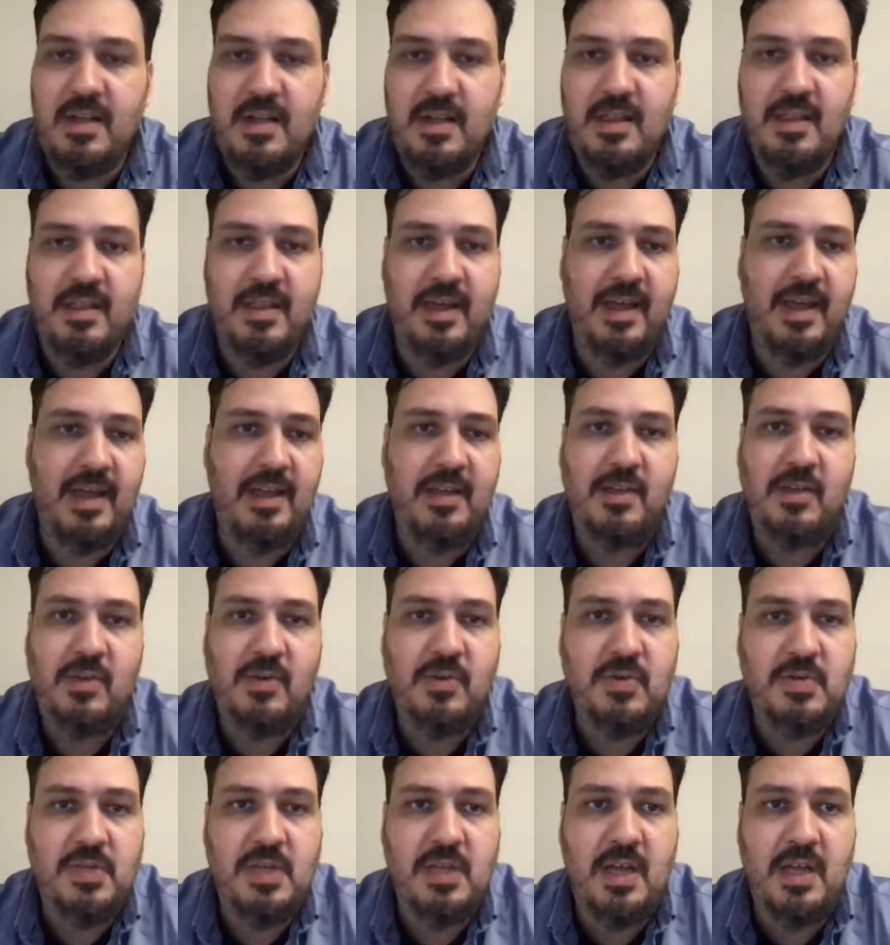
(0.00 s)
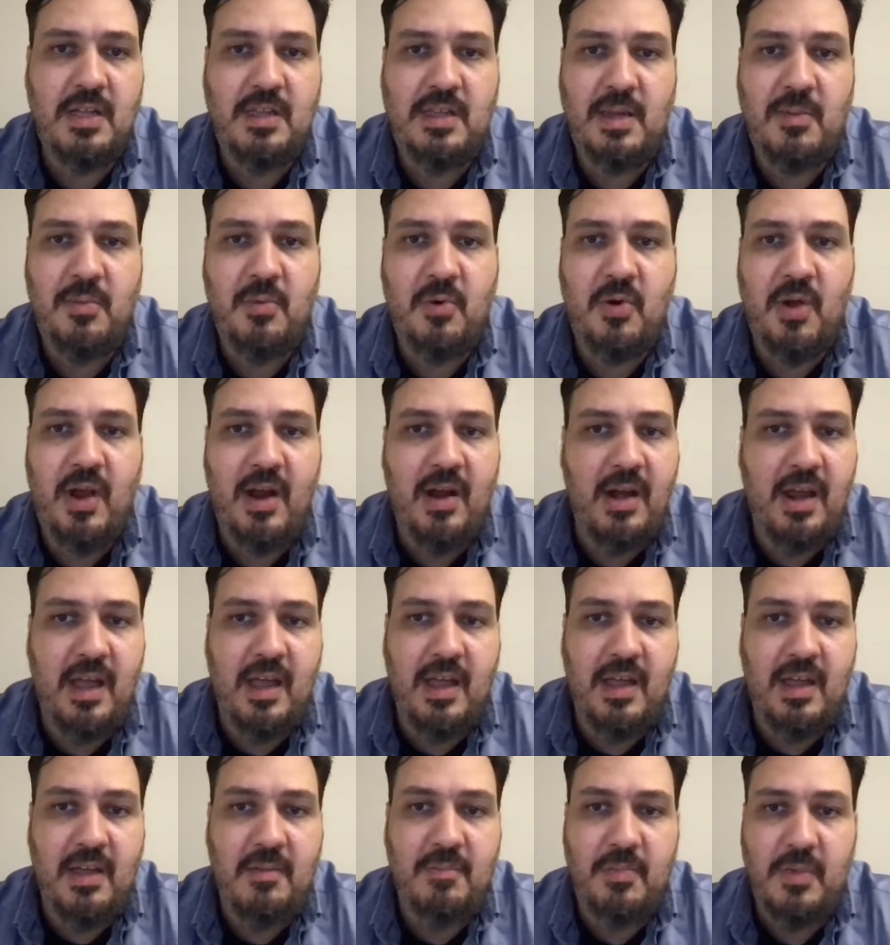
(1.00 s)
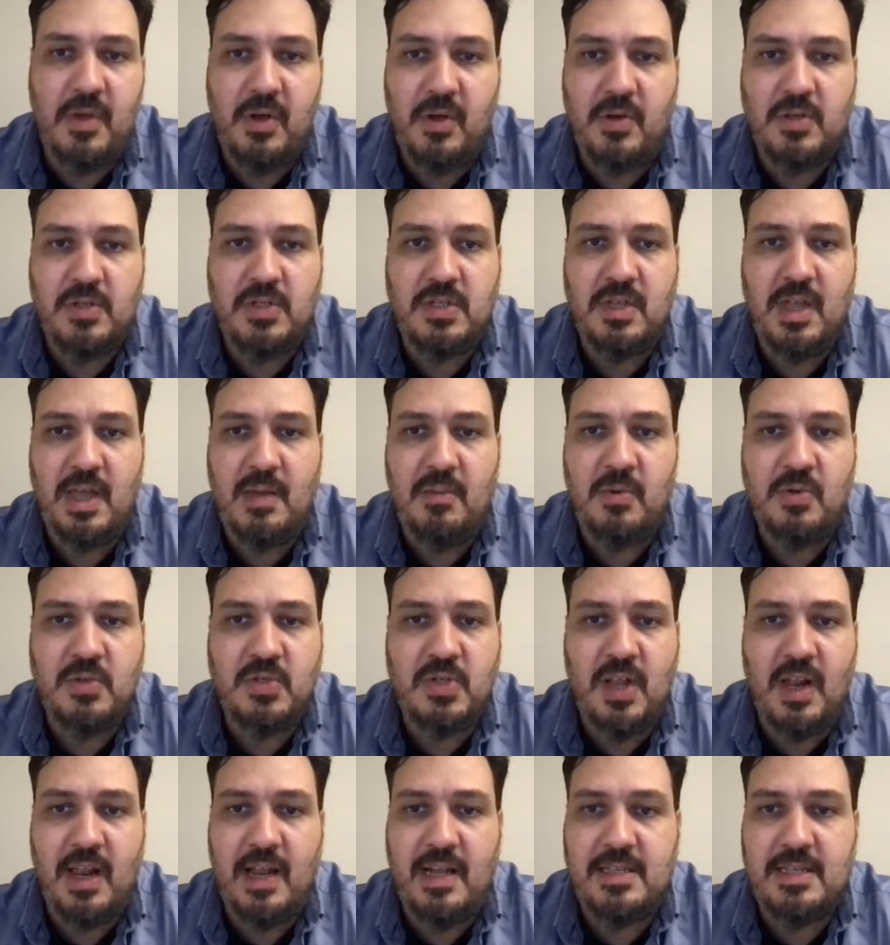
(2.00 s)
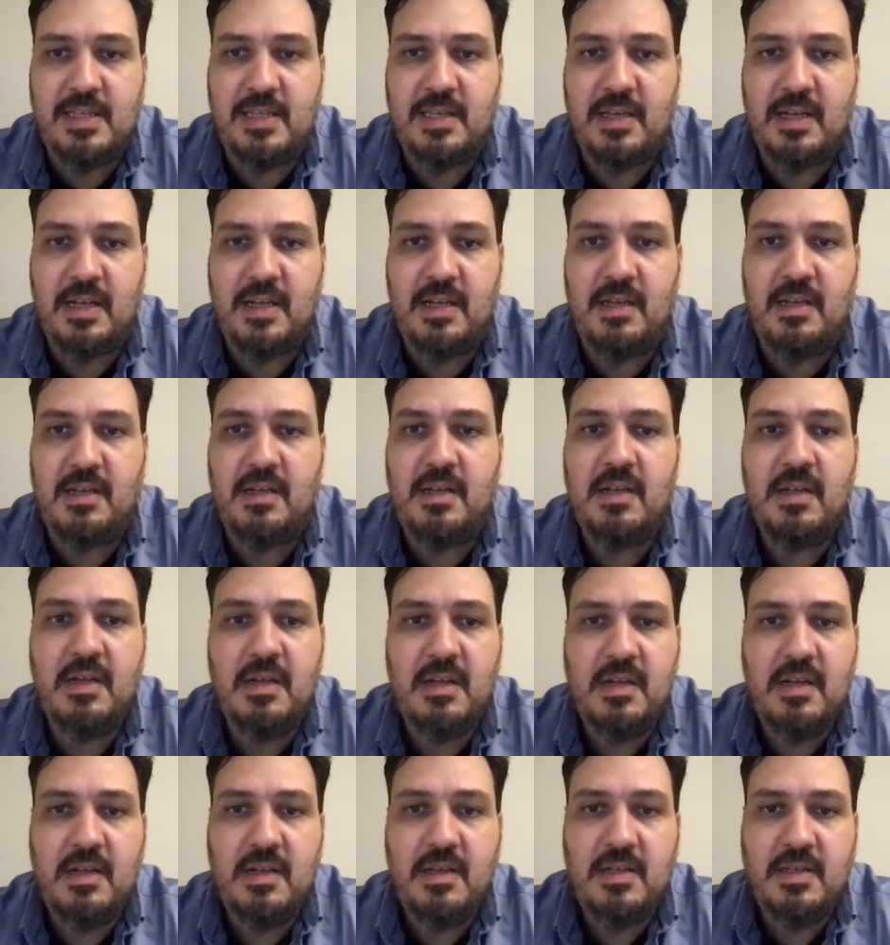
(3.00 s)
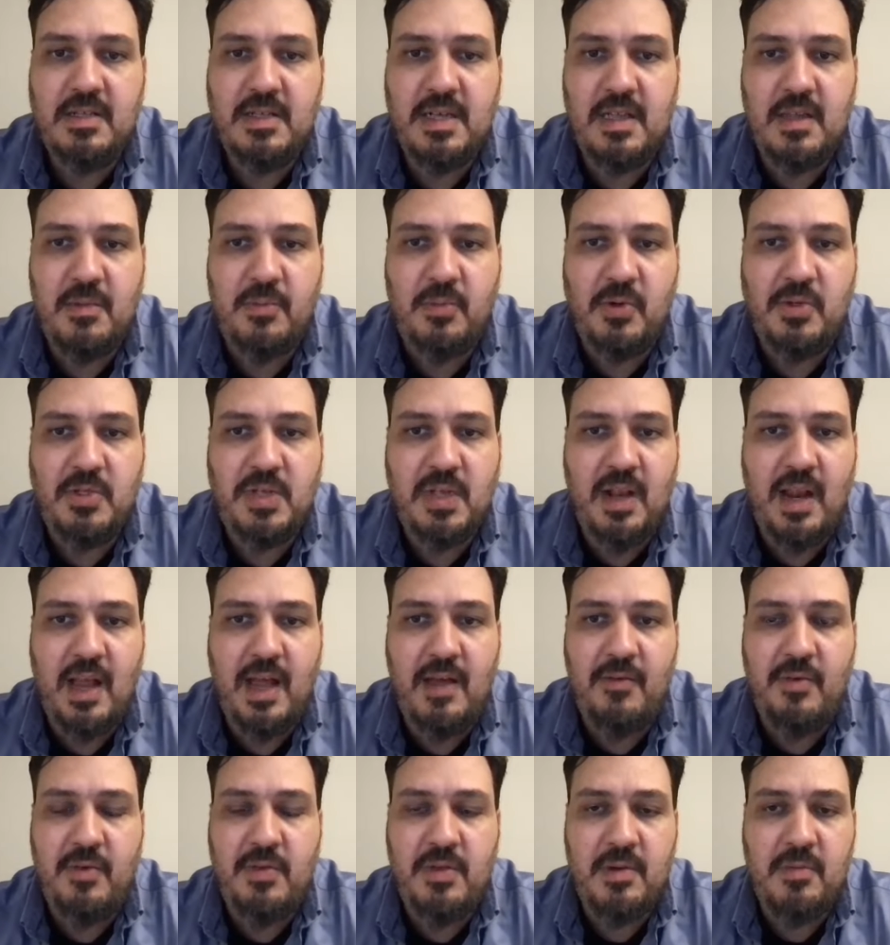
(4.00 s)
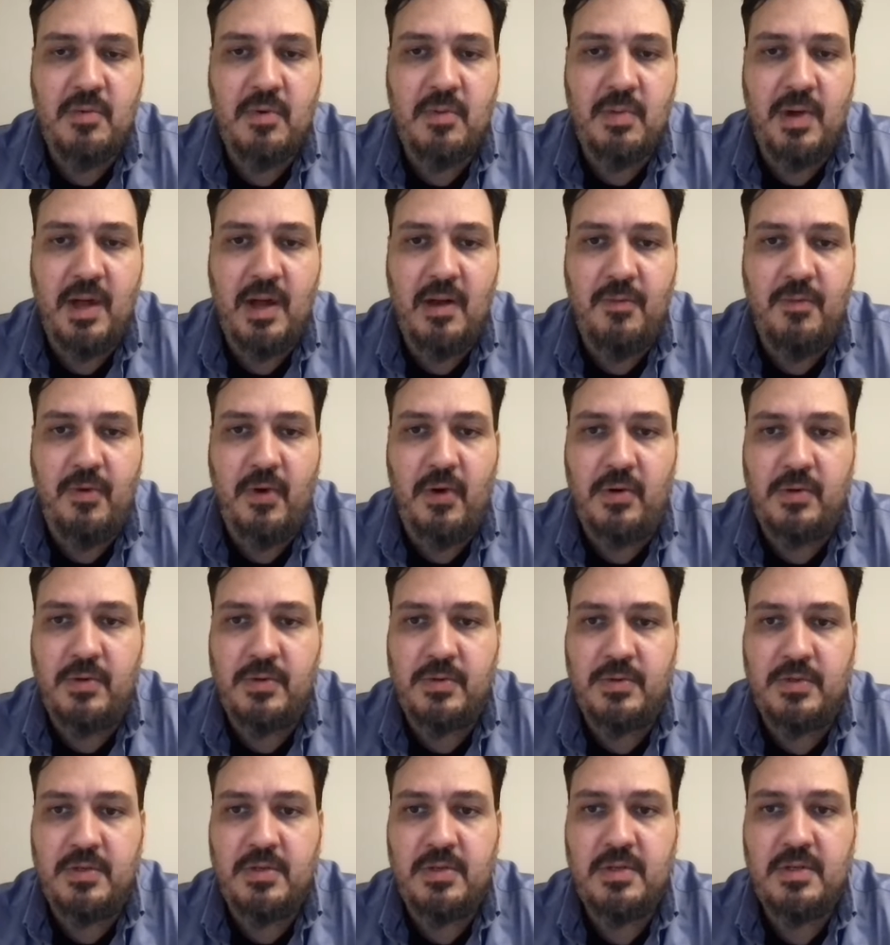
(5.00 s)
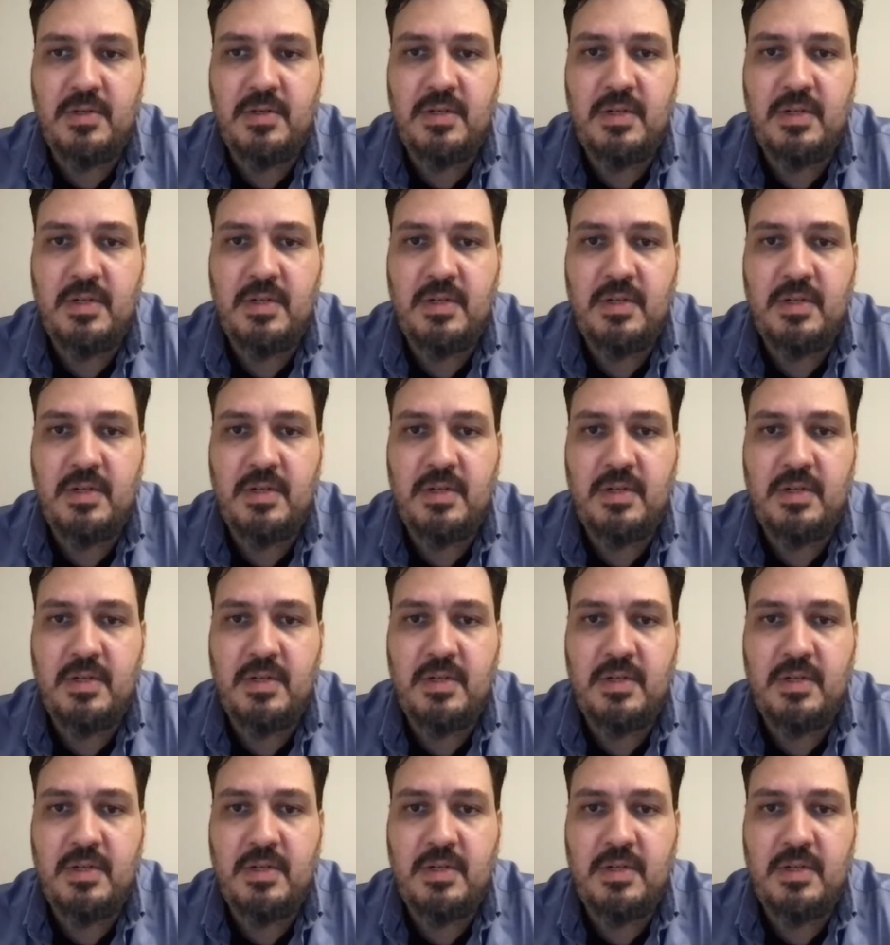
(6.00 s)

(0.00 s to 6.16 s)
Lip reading: They can use the temporary host name on Elastic and see the project live on their mobile phones.